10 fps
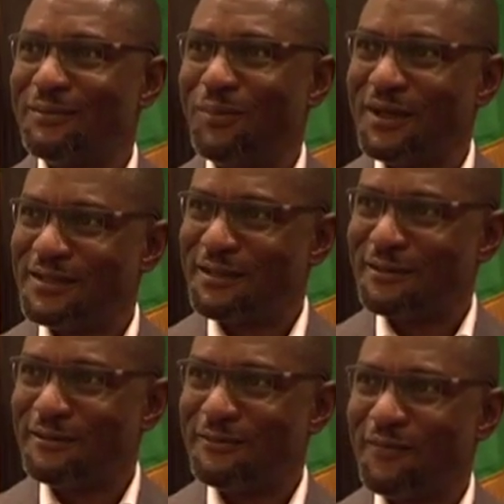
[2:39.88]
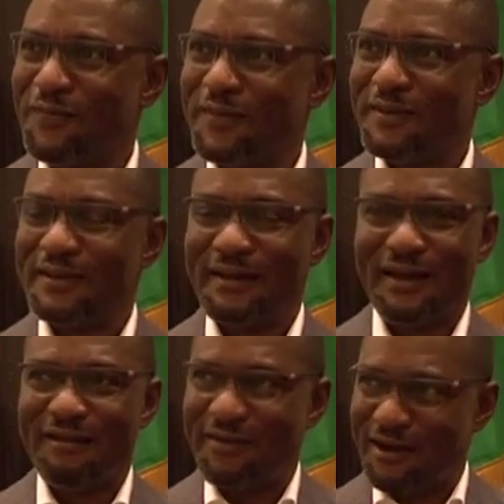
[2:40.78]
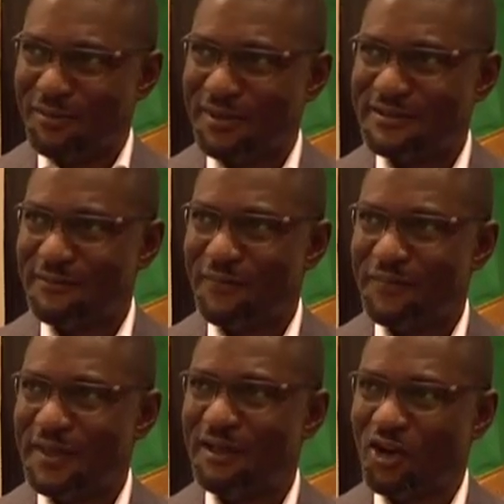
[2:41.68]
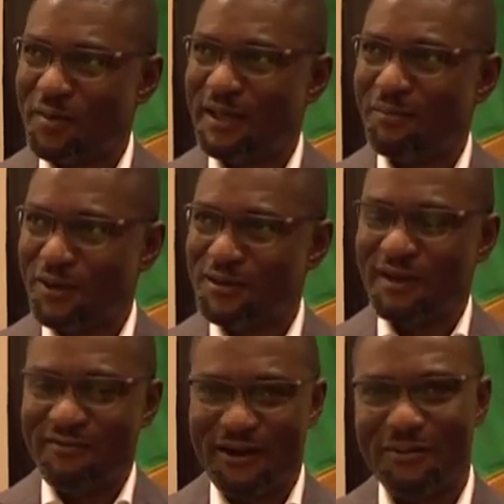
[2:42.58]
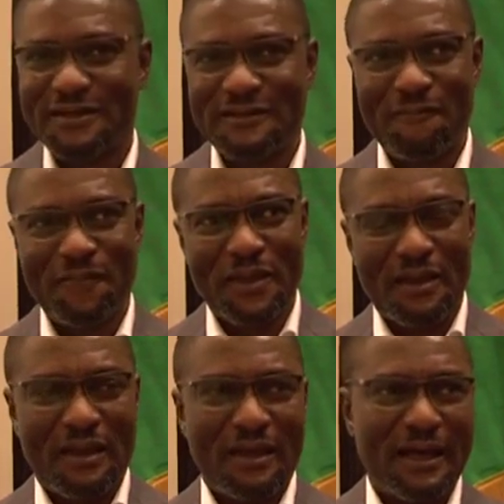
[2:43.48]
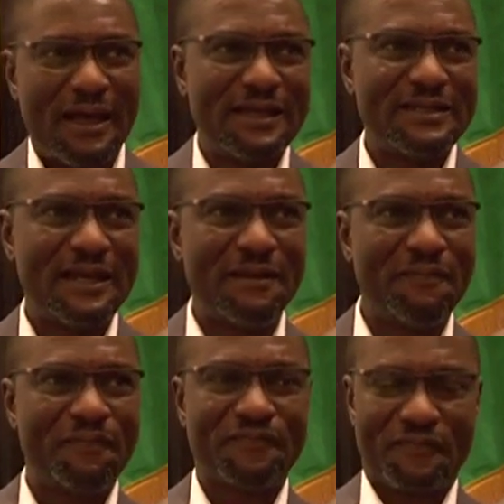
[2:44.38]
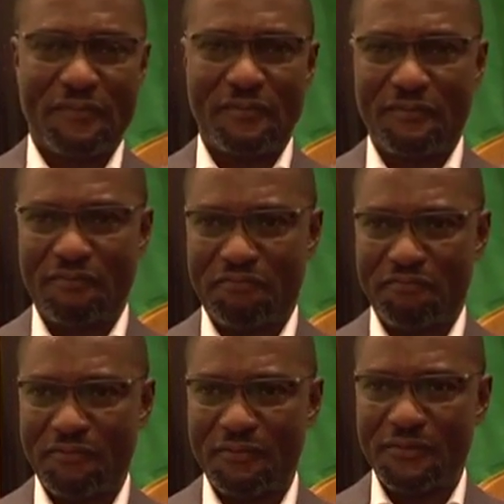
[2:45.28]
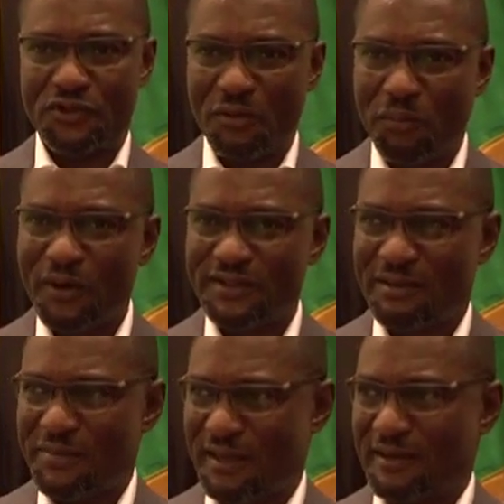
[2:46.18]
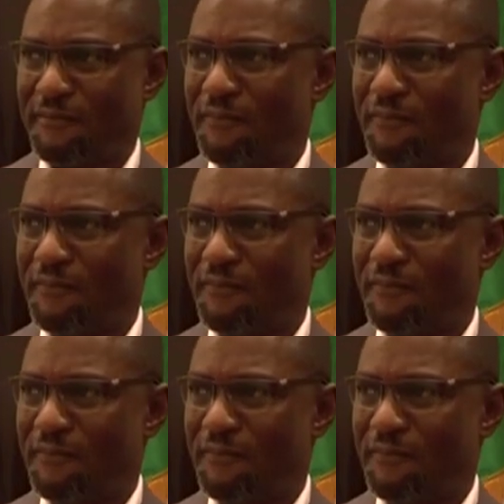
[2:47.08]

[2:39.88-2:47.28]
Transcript: political environment, economic and political environment. And to the point I made,